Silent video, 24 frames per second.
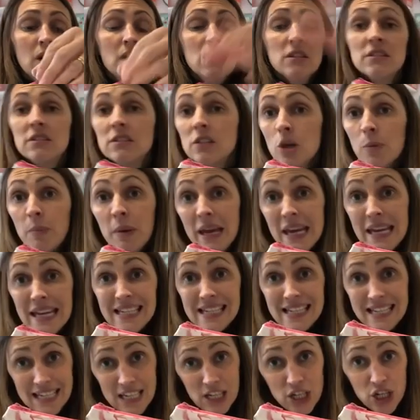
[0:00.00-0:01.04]
Super
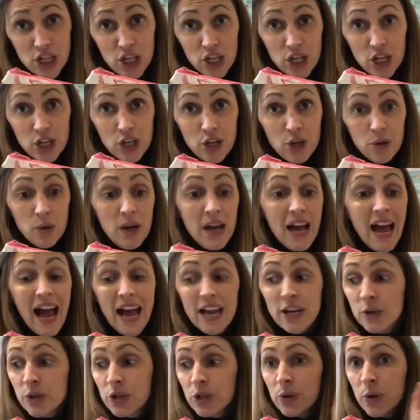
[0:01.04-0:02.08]
easy to do,
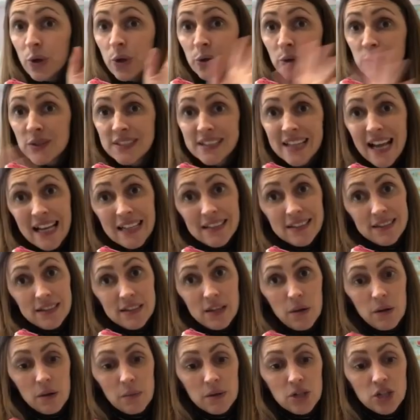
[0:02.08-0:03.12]
and you could do it on your standard
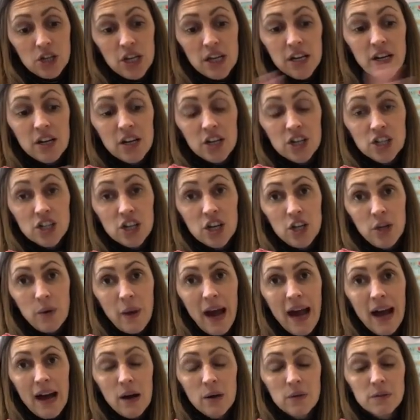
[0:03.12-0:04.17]
sewing machine, and I show you
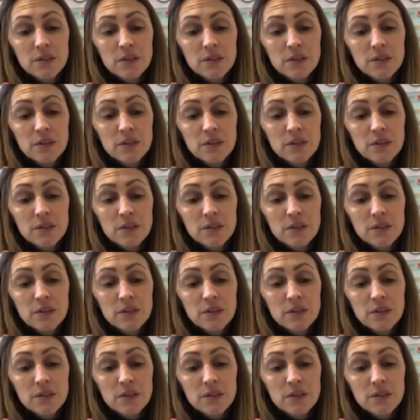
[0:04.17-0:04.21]
how.